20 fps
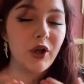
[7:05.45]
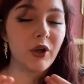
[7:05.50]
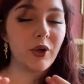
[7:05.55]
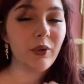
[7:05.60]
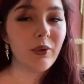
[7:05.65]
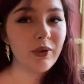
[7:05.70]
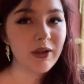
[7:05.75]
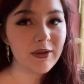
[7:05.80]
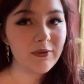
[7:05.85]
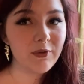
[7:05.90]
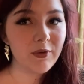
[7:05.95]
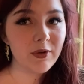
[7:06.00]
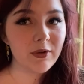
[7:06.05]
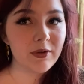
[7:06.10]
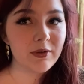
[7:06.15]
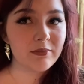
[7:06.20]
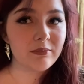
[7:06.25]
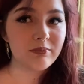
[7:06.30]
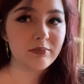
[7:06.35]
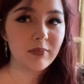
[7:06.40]
who leave
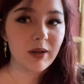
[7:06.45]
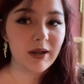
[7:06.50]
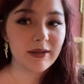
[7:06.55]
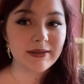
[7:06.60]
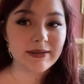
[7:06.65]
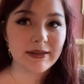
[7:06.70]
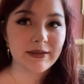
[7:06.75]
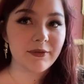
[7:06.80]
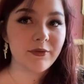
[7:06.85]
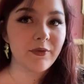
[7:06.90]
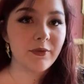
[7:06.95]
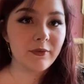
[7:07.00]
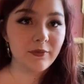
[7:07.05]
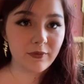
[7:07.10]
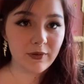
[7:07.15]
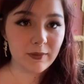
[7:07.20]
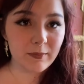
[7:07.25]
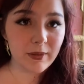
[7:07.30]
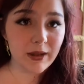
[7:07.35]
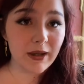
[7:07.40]
good, positive
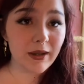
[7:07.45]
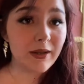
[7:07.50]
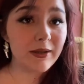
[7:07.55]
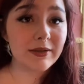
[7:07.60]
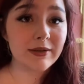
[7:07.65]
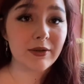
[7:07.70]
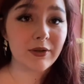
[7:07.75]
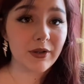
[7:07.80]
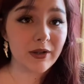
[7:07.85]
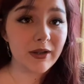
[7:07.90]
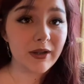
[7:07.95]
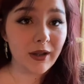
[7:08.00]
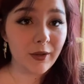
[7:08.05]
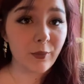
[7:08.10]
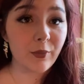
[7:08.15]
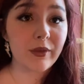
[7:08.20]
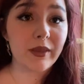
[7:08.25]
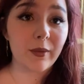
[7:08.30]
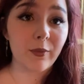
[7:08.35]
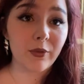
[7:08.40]
feedback, because they're going to get
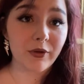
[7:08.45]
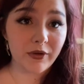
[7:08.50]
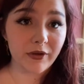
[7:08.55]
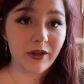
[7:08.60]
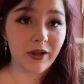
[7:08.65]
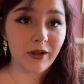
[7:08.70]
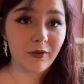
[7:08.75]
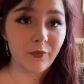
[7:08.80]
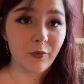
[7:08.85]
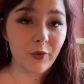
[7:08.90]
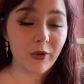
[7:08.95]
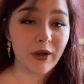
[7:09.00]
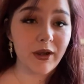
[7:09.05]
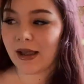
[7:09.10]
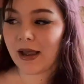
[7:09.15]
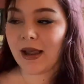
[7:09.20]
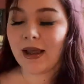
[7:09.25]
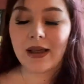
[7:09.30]
what they were looking for.